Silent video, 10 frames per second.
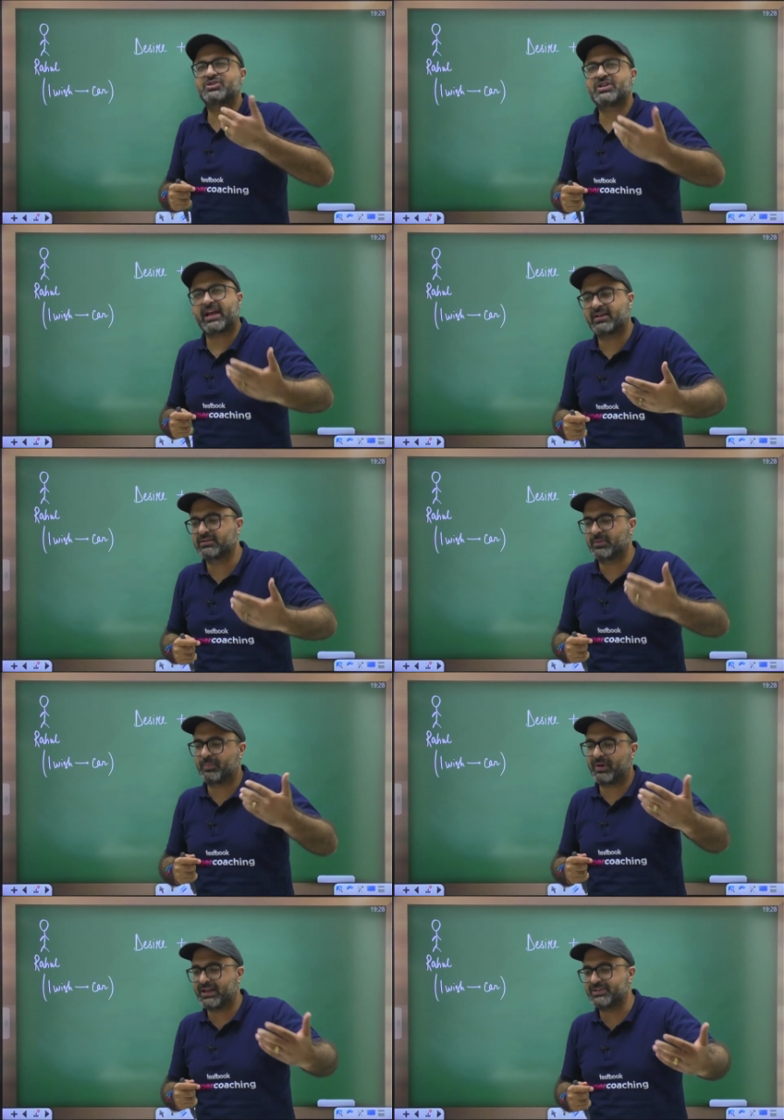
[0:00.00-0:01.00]
the
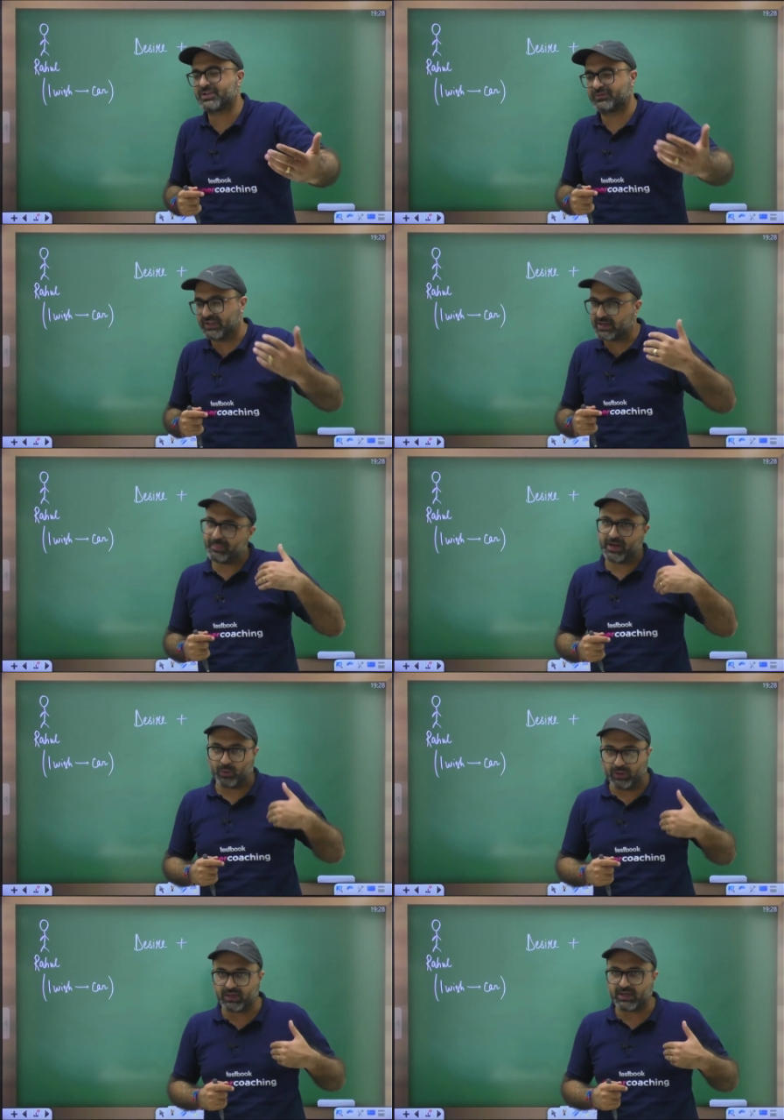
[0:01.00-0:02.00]
price of that particular
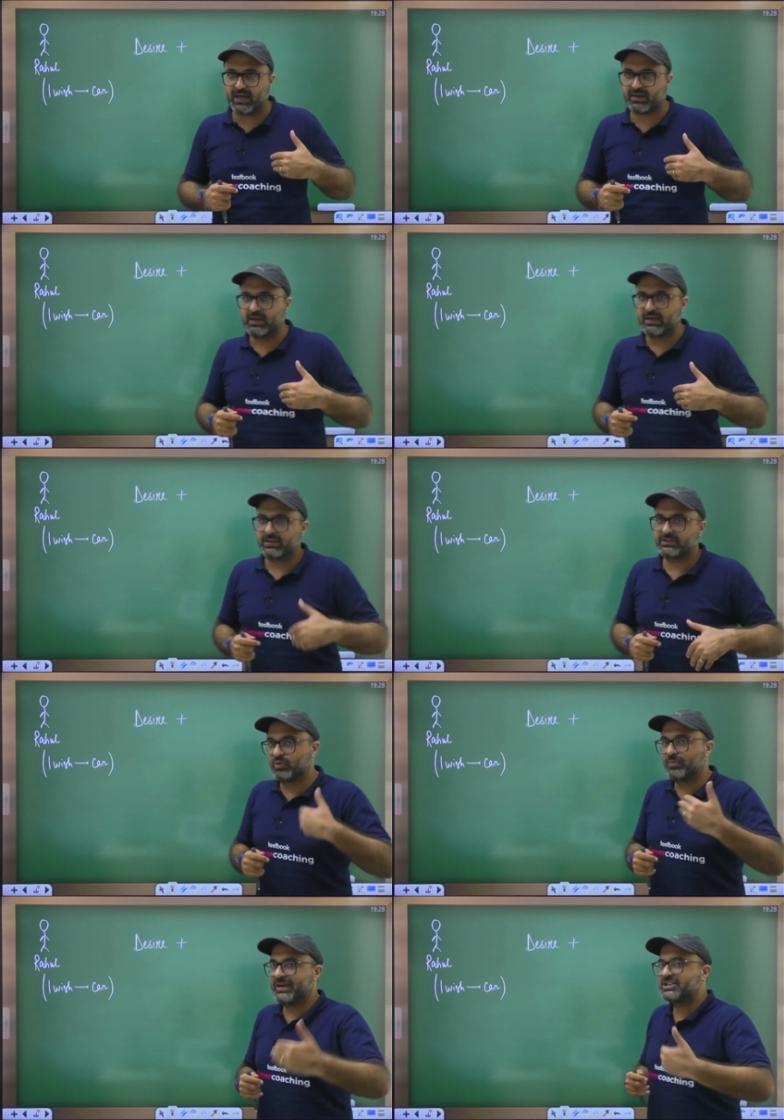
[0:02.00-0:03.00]
car. The moment he
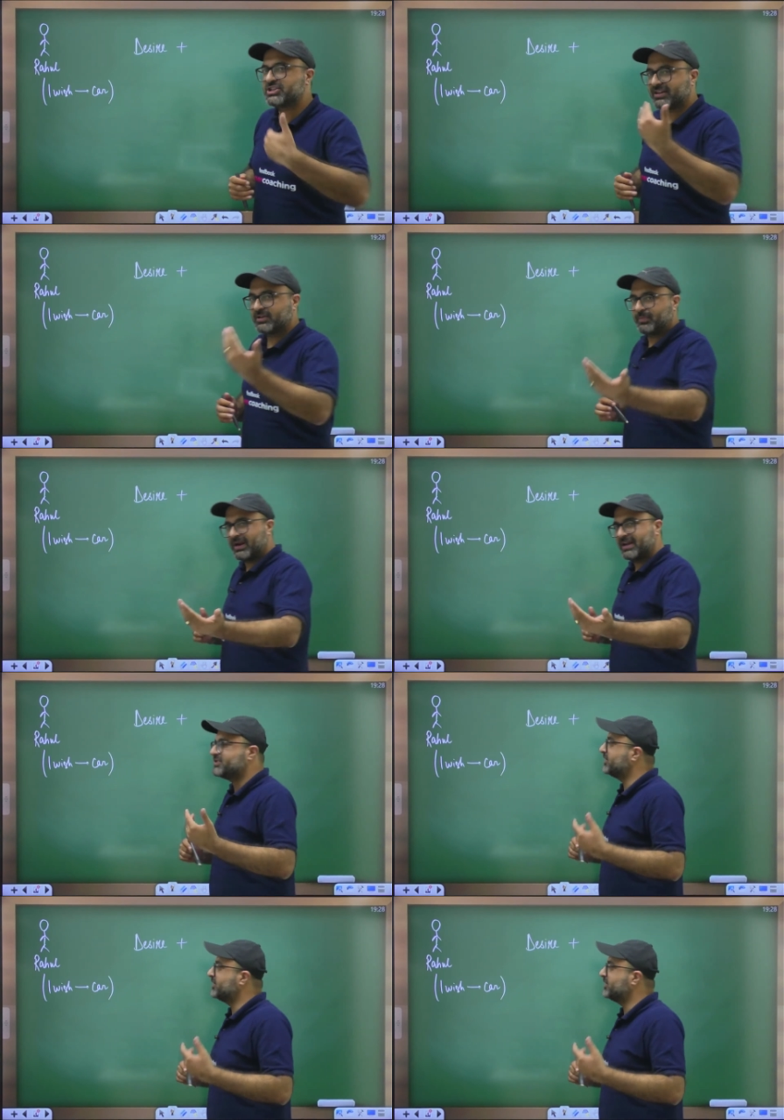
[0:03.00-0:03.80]
checked the price of that